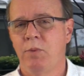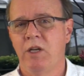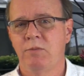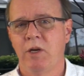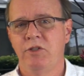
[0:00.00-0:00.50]
by
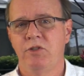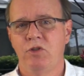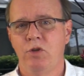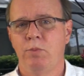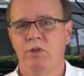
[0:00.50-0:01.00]
as much as
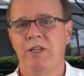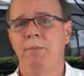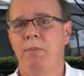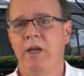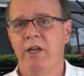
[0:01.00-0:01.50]

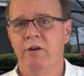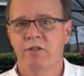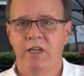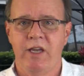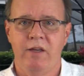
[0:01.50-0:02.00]
2% by
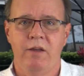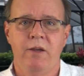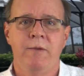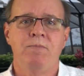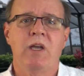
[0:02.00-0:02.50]
year's end.
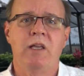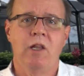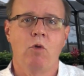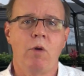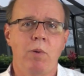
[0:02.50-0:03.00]
A
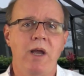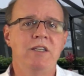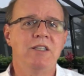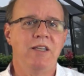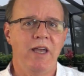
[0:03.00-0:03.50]
lower
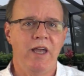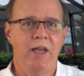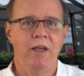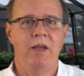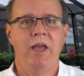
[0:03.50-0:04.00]
price
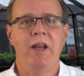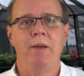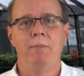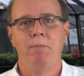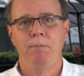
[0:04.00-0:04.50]
today and
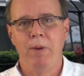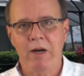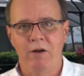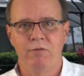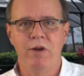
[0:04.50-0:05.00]
a
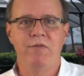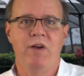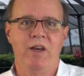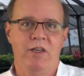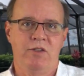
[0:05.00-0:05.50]
better
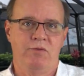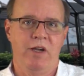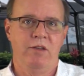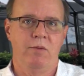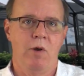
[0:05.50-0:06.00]
refinance
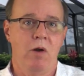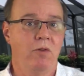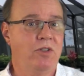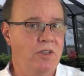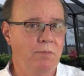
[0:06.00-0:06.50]
rate tomorrow
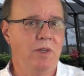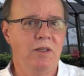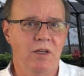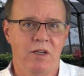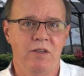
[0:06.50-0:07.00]
is
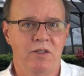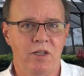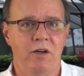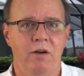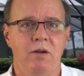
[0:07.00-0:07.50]
something to
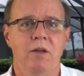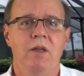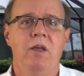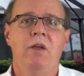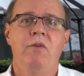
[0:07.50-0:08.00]
consider.
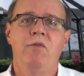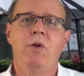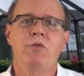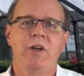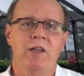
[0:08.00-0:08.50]

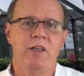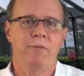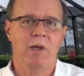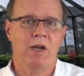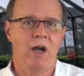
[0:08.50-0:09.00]
Feel free to
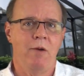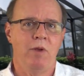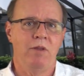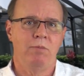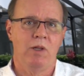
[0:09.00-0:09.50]
leave me a
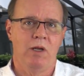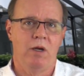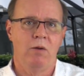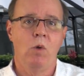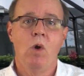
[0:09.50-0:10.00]
comment
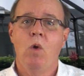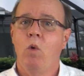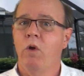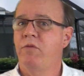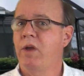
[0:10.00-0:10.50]
below,
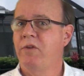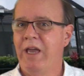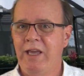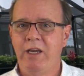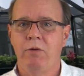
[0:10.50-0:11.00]
or if you have any